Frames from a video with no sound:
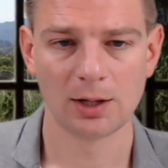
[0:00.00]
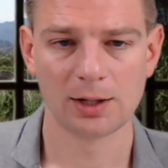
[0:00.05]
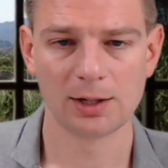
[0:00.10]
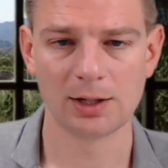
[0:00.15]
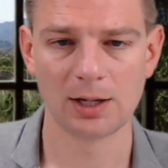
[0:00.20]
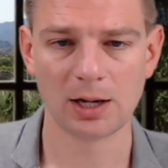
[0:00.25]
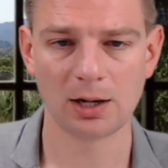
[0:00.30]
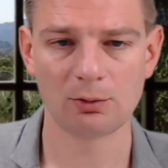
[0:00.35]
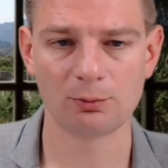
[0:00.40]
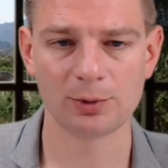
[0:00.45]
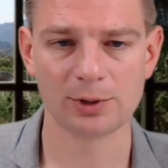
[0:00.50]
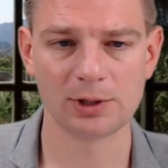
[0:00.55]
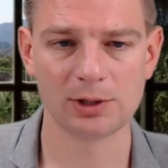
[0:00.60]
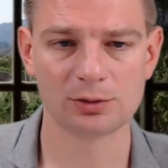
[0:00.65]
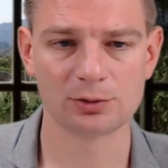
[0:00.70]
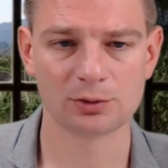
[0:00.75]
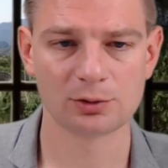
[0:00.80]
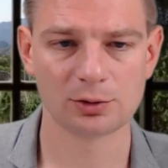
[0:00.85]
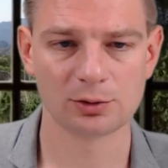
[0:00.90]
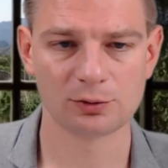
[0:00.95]
Now we need
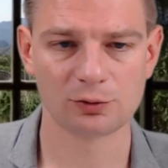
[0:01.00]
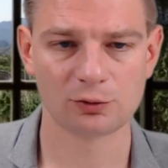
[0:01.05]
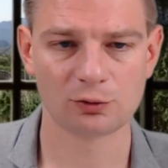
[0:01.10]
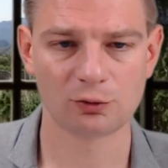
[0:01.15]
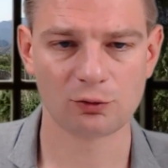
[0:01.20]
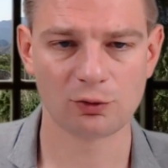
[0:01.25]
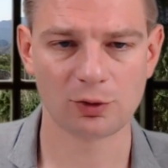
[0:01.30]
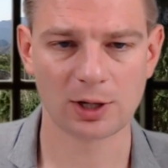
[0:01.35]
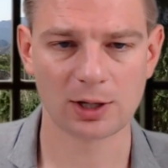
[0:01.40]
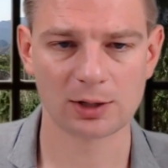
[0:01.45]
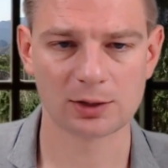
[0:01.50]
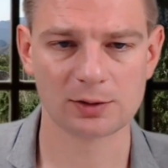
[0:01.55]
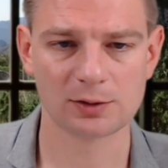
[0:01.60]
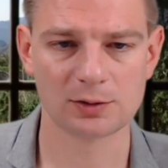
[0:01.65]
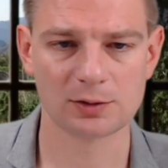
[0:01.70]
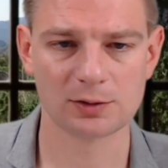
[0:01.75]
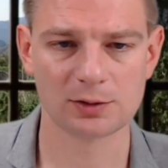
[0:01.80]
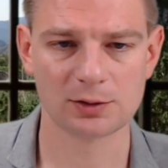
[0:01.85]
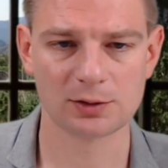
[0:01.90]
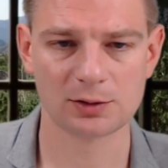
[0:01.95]
to
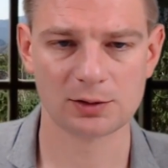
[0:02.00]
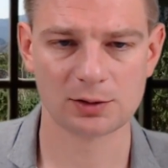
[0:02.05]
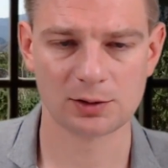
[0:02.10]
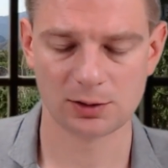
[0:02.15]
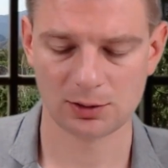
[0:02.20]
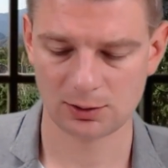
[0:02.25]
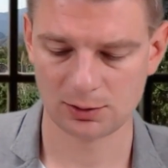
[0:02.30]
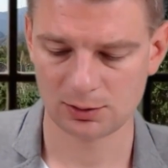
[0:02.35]
construct